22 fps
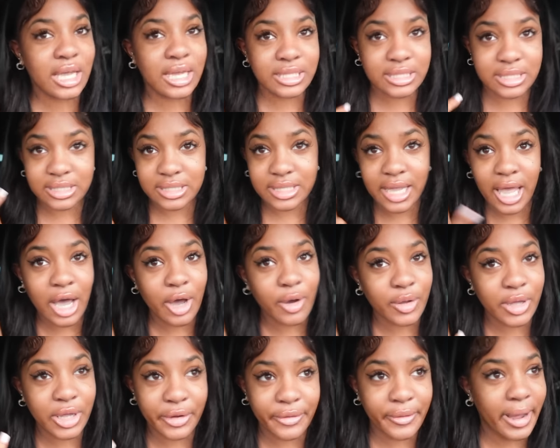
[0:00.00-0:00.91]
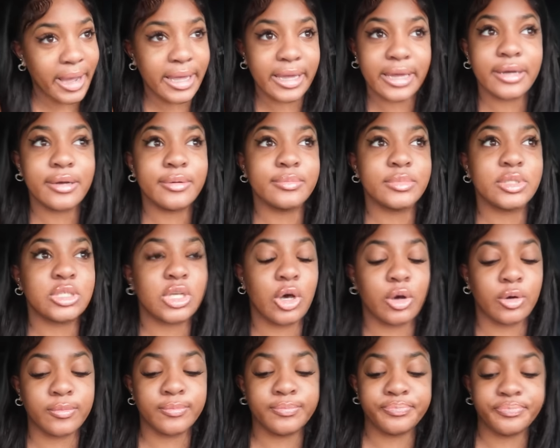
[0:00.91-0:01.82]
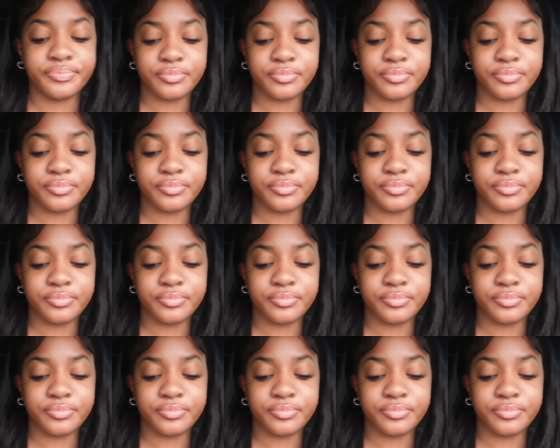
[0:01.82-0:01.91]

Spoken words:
And now here I am. So